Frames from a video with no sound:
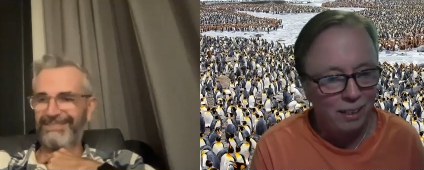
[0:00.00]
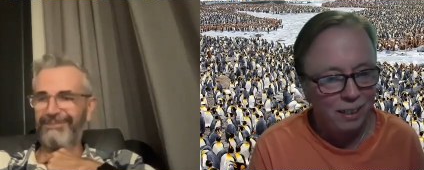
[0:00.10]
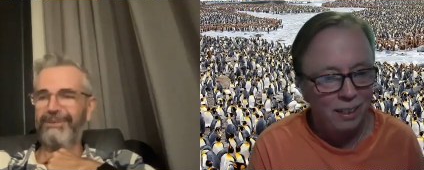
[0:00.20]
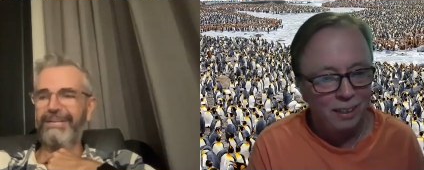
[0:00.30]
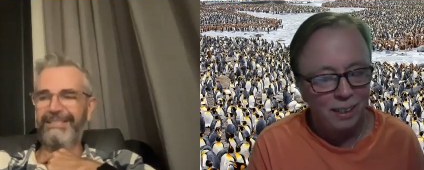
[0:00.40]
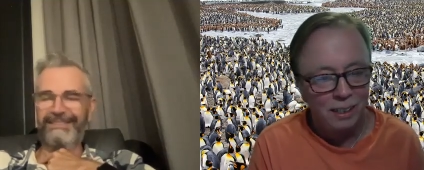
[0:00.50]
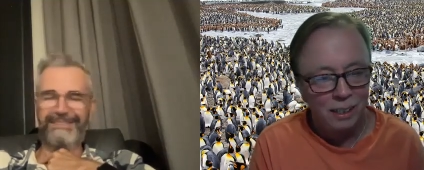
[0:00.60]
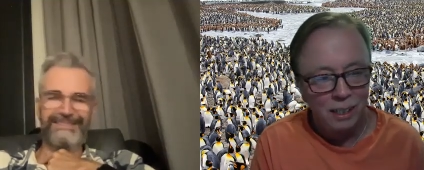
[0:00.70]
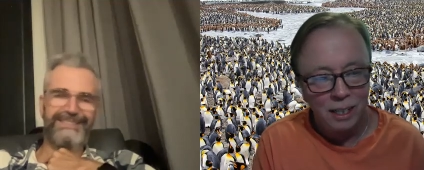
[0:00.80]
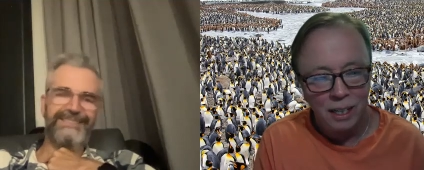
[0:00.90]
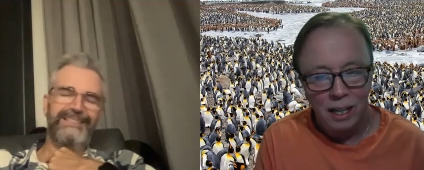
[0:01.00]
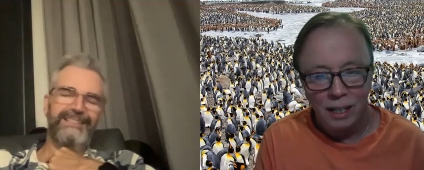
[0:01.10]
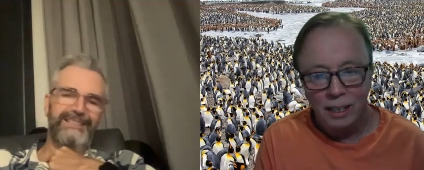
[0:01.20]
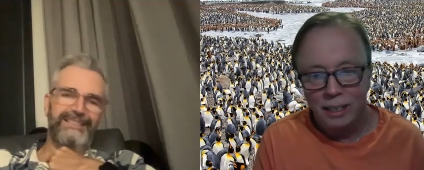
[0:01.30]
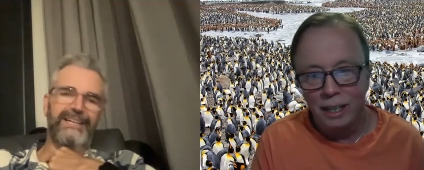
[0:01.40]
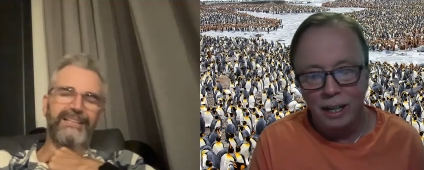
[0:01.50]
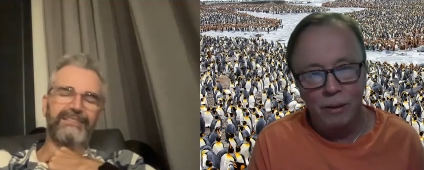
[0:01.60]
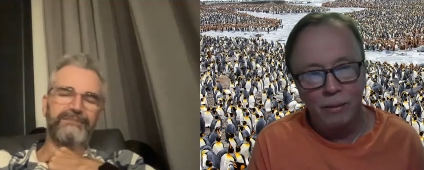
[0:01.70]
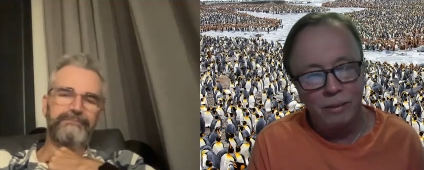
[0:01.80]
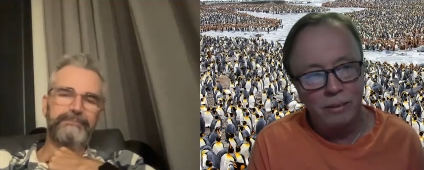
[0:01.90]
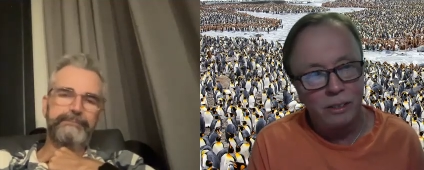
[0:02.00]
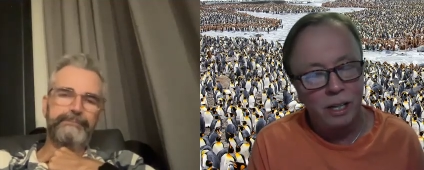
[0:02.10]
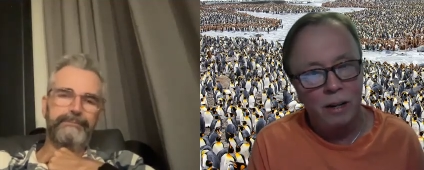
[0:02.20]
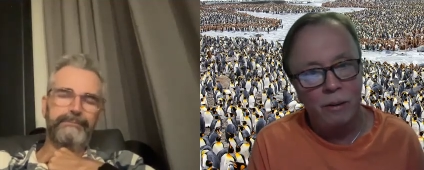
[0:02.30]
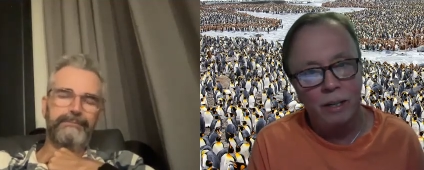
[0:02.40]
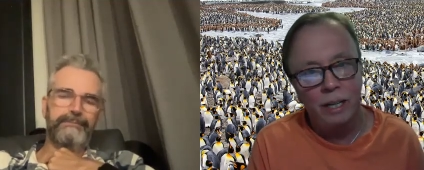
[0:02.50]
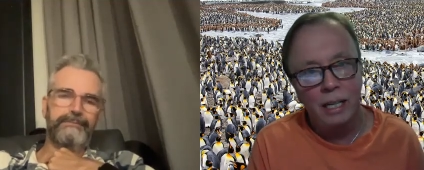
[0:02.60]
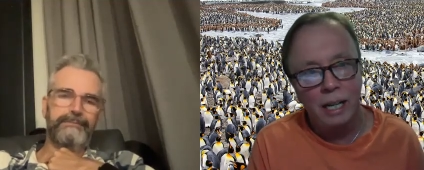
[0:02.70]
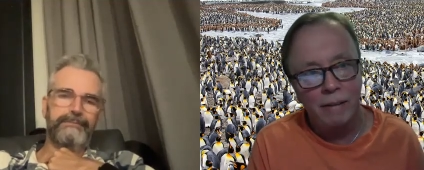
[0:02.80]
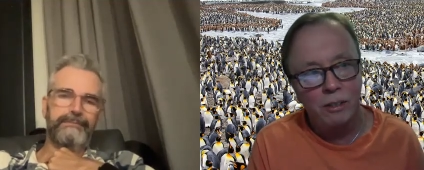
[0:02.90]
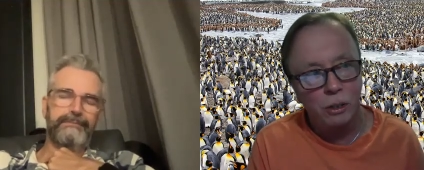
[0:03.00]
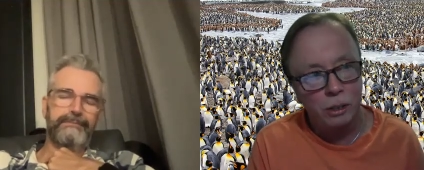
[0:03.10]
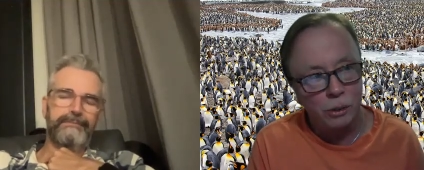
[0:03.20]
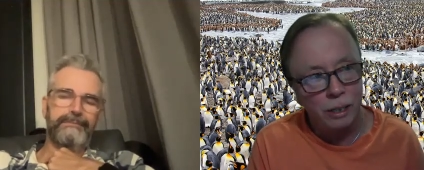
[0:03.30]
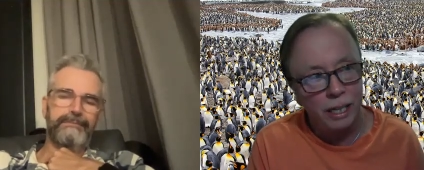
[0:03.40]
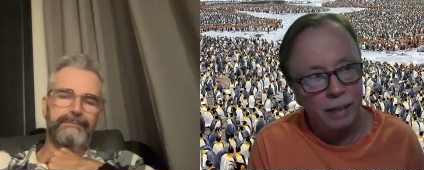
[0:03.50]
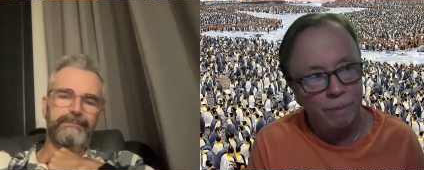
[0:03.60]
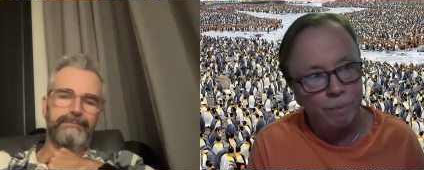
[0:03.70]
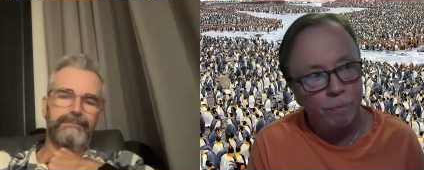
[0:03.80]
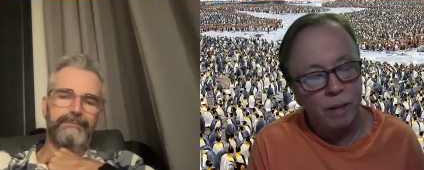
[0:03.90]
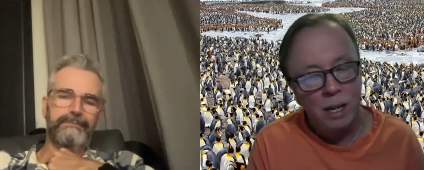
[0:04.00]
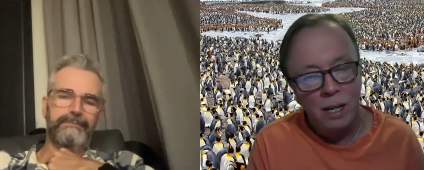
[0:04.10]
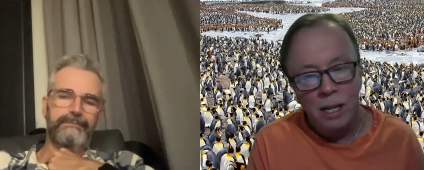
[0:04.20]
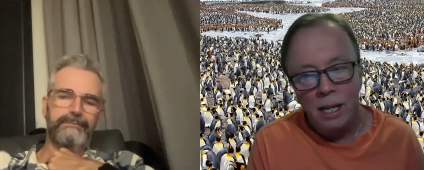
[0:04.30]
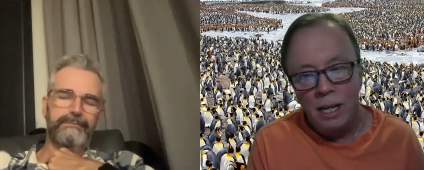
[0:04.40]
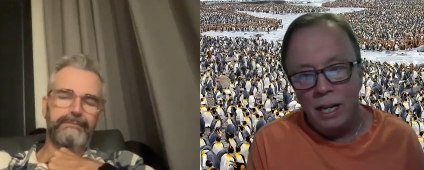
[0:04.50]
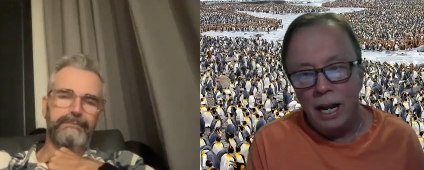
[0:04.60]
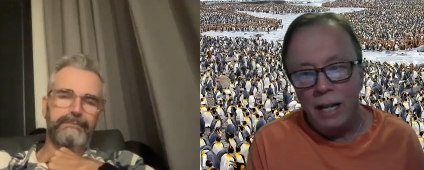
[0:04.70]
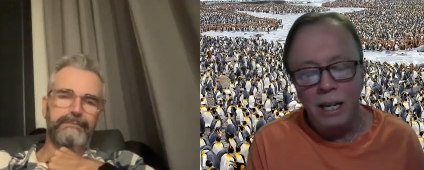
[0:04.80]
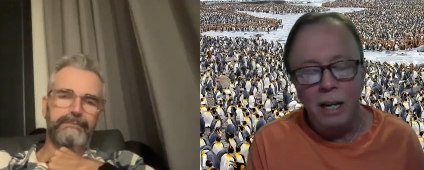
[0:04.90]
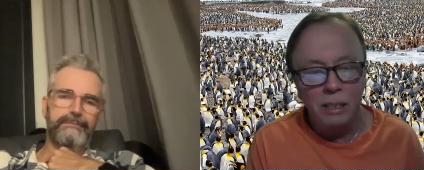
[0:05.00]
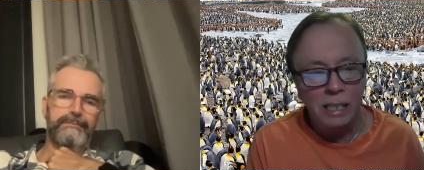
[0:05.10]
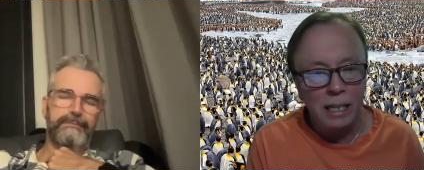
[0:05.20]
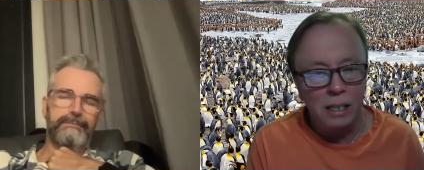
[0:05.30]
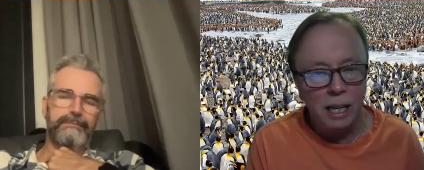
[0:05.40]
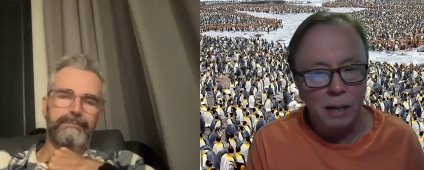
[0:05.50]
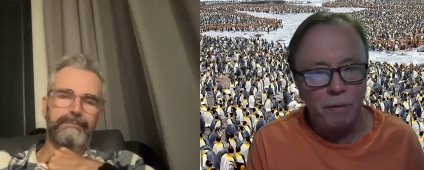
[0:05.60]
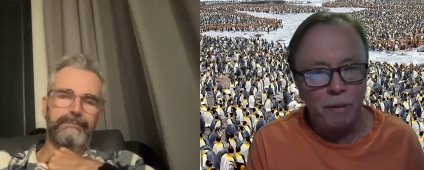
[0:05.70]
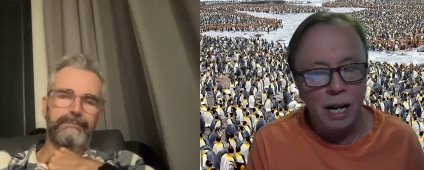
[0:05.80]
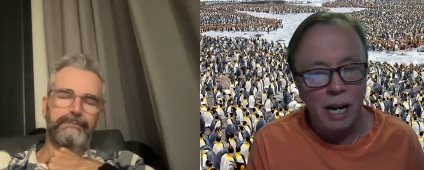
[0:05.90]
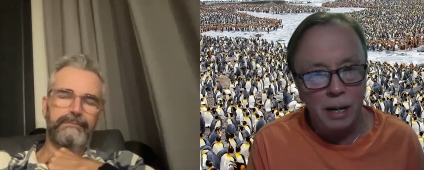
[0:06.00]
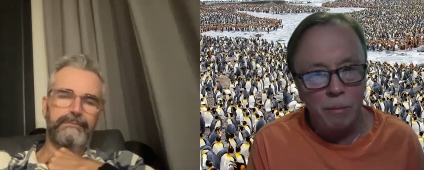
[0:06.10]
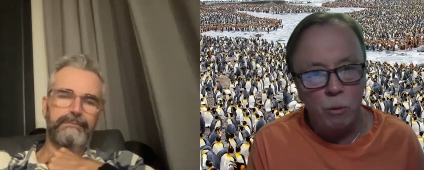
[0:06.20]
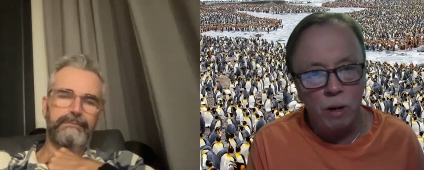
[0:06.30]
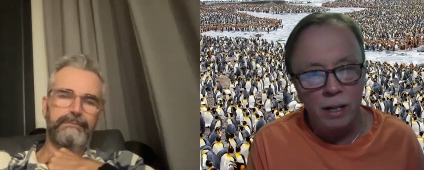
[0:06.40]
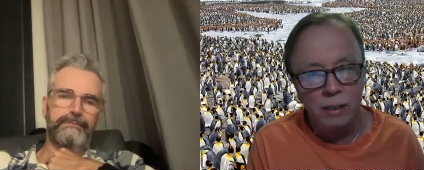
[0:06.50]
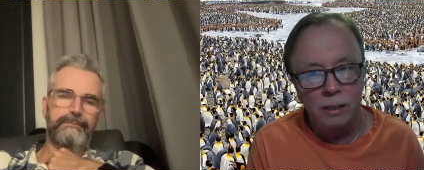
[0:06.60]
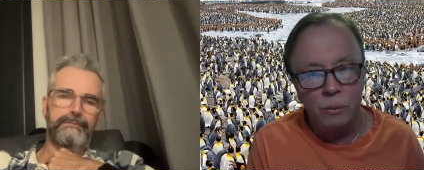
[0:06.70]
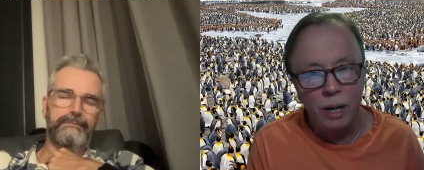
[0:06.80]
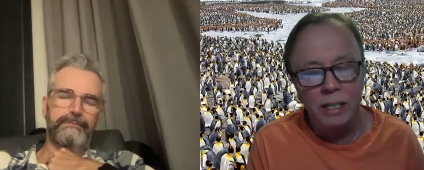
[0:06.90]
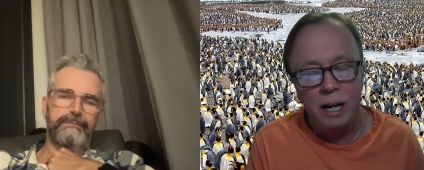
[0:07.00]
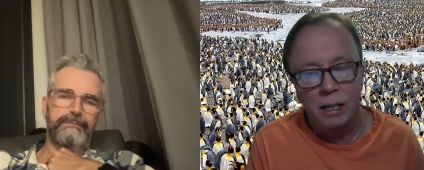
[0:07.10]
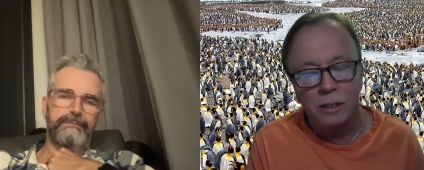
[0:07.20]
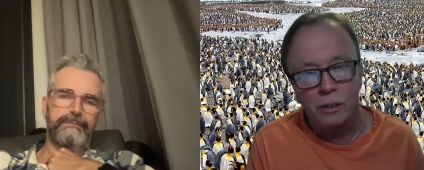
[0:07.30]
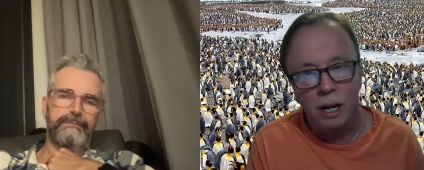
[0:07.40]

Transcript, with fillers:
Speaker 1: right. Yeah. You
Speaker 2: know, so he had to have surgery and and the irritating thing for him was the way doctors